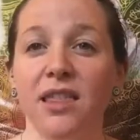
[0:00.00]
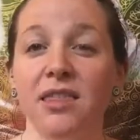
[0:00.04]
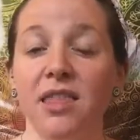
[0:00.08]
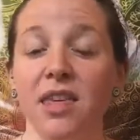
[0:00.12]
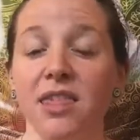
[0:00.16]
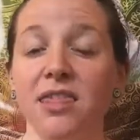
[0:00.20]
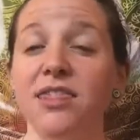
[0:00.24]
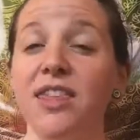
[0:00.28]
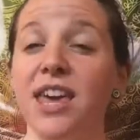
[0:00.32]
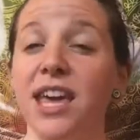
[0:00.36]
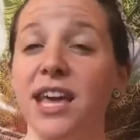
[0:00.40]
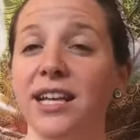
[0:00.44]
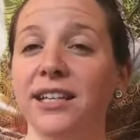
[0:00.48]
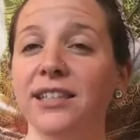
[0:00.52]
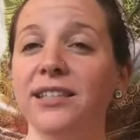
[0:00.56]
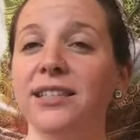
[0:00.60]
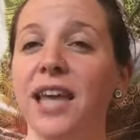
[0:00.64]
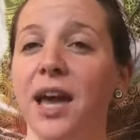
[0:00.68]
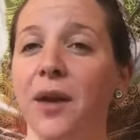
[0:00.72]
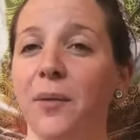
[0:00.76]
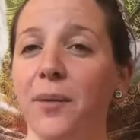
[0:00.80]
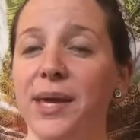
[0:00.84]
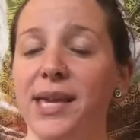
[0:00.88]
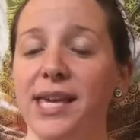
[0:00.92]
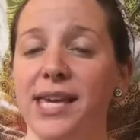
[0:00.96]
the things
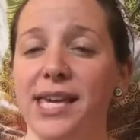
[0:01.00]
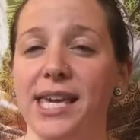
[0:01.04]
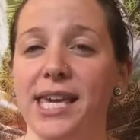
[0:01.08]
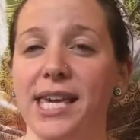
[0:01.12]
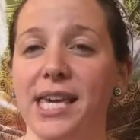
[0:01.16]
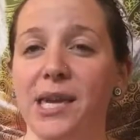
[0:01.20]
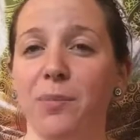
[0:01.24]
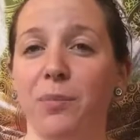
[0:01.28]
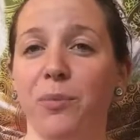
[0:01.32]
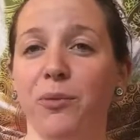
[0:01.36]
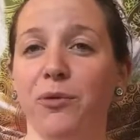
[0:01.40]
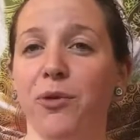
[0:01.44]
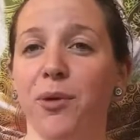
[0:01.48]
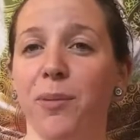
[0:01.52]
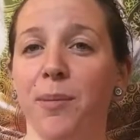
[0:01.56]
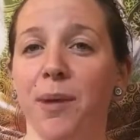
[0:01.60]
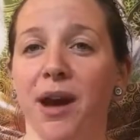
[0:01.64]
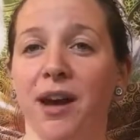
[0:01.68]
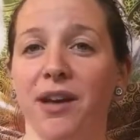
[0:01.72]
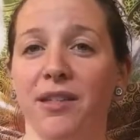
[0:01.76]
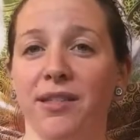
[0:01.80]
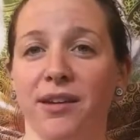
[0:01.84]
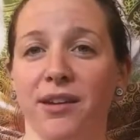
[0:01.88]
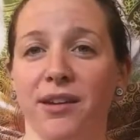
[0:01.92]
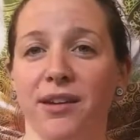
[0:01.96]
that we keep from
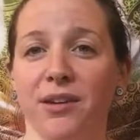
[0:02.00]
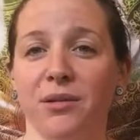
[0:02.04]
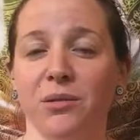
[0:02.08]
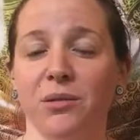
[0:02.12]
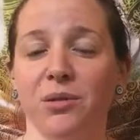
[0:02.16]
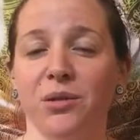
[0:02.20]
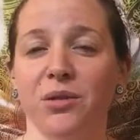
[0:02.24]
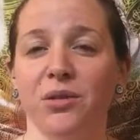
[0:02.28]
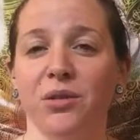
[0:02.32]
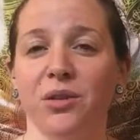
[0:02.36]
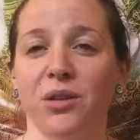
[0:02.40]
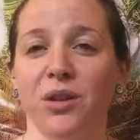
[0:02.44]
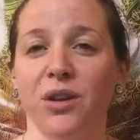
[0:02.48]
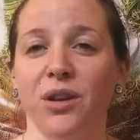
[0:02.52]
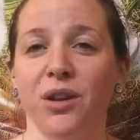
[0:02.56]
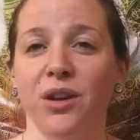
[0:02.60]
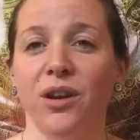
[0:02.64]
others,